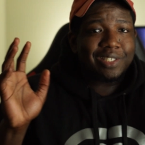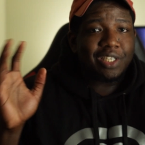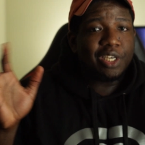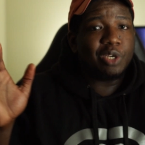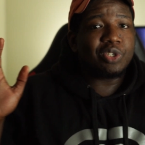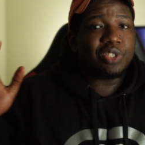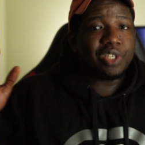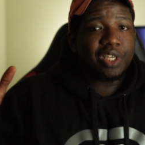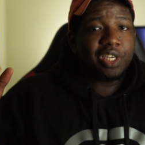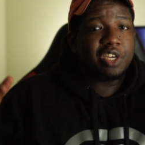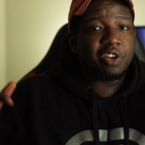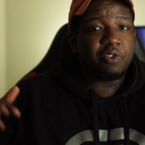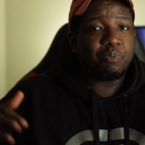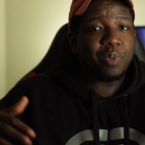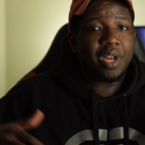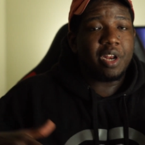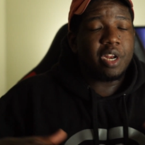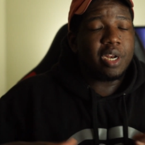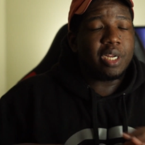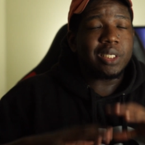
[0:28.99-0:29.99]
TLC could have
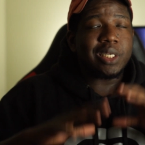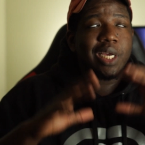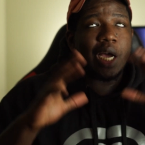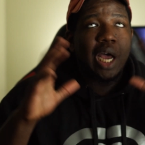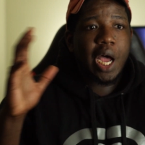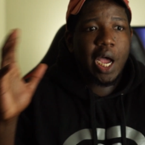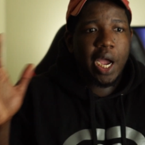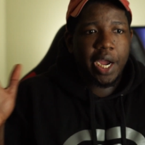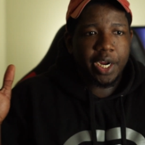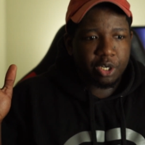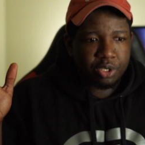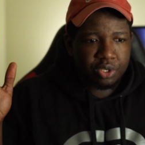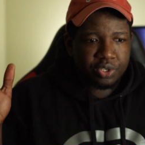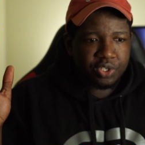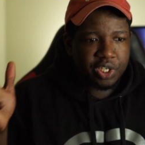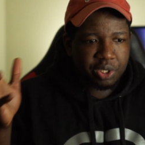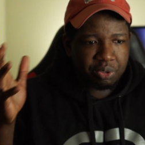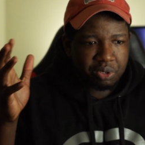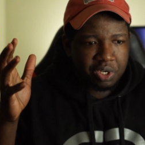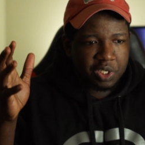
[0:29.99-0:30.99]
made an entire
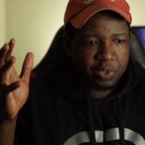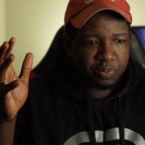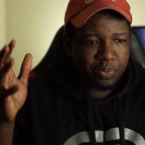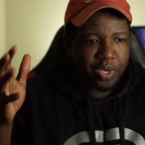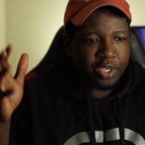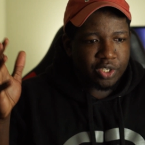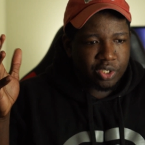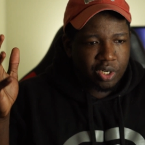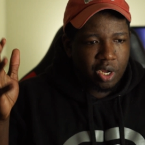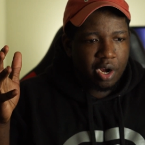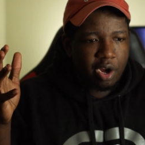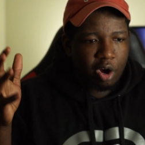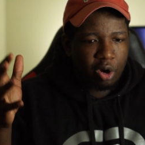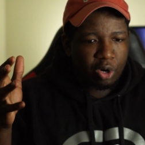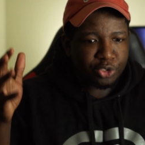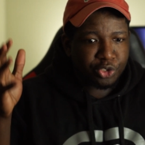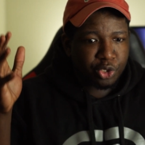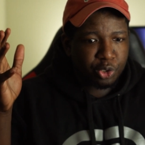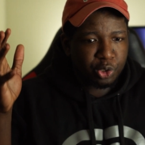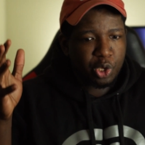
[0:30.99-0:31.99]
series based on
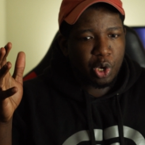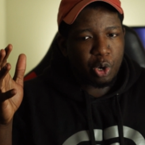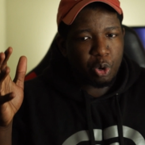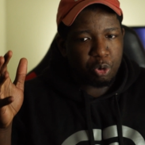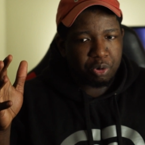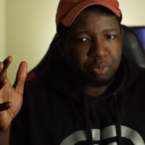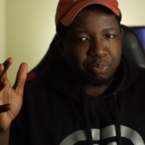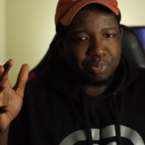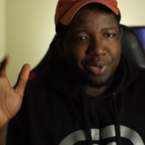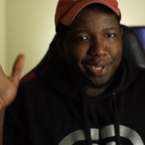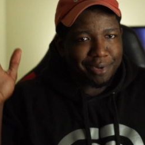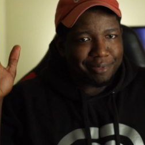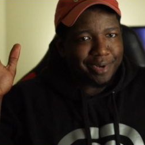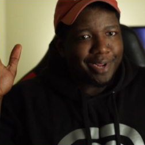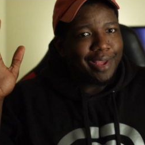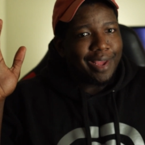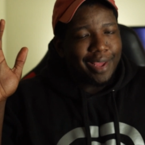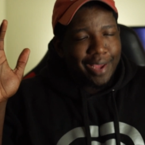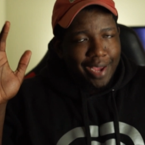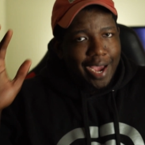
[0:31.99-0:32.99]
ours alone, but
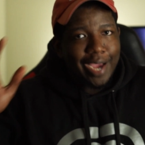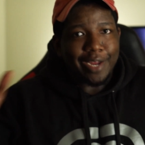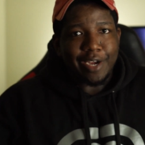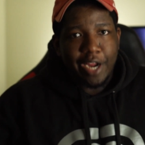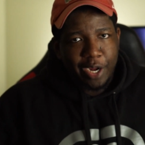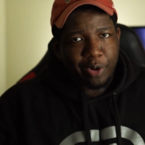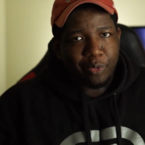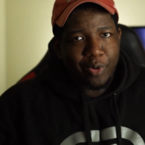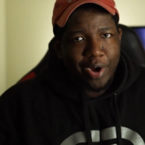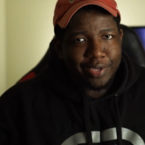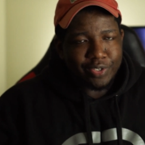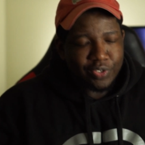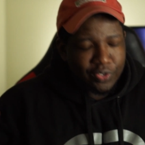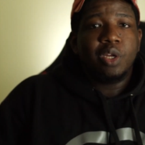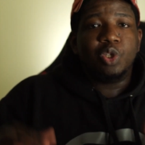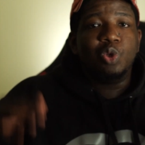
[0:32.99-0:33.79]
I digress.